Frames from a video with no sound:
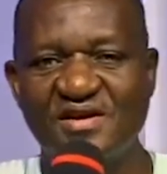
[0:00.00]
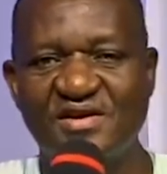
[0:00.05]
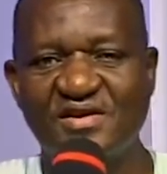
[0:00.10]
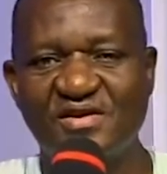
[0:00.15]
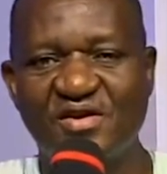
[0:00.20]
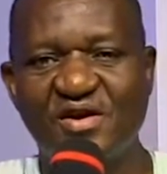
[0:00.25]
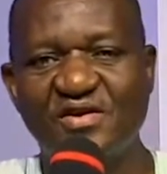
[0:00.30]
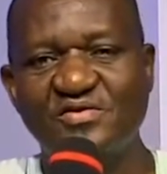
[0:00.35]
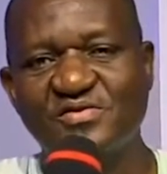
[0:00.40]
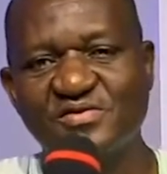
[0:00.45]

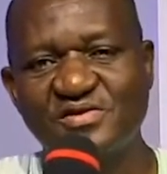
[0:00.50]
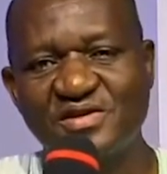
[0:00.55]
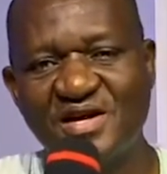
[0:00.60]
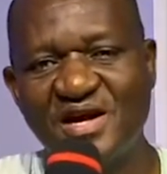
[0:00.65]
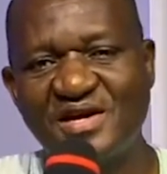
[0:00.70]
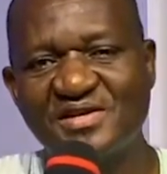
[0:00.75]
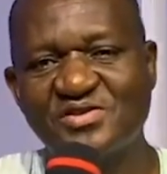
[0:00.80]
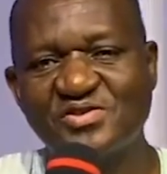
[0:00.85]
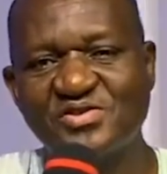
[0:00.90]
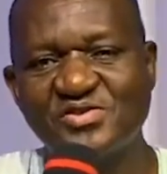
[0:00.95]
God will
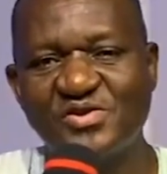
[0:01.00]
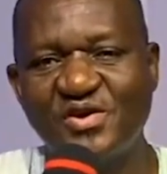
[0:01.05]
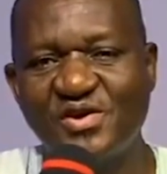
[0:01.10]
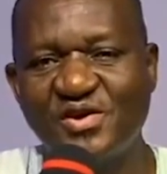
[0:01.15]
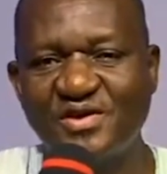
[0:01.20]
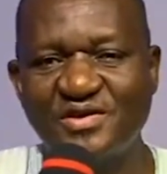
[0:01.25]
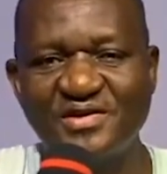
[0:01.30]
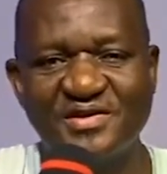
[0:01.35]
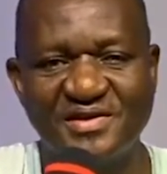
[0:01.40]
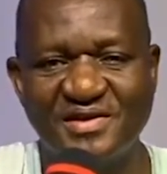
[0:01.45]
grant you
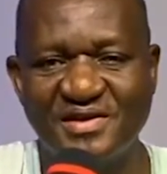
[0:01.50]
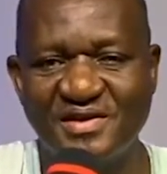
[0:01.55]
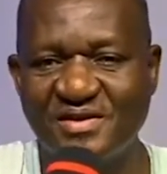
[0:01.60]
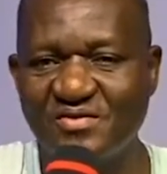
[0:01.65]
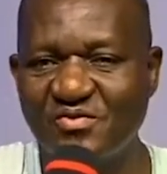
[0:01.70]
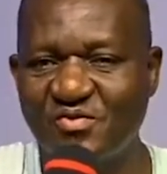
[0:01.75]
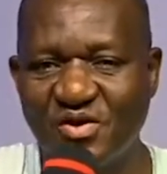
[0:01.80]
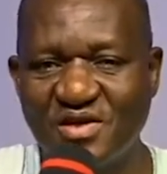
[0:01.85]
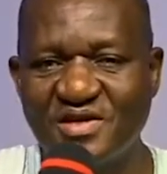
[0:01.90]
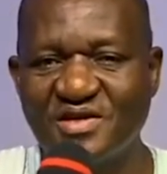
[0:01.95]
all a
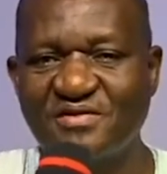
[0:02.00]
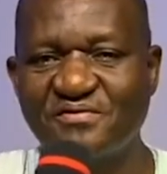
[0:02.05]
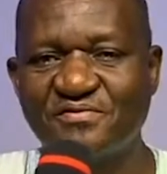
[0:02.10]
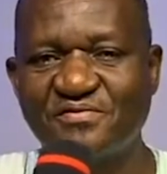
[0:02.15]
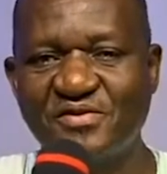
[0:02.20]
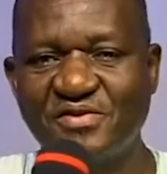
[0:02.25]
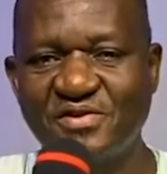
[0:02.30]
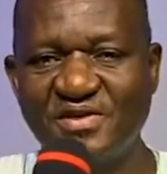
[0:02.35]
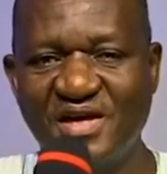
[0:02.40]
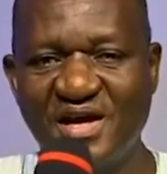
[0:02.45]

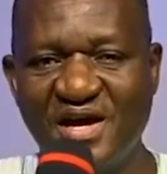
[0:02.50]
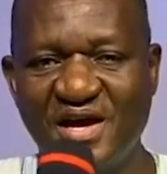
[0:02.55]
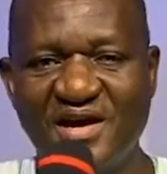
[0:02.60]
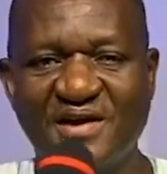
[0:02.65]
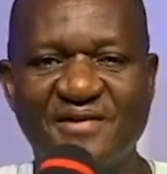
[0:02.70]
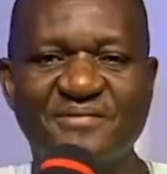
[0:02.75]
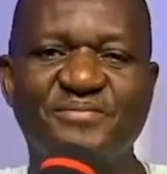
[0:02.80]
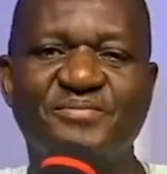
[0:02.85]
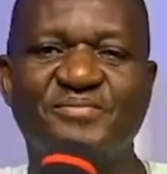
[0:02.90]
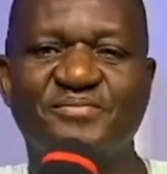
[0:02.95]
wonderful year,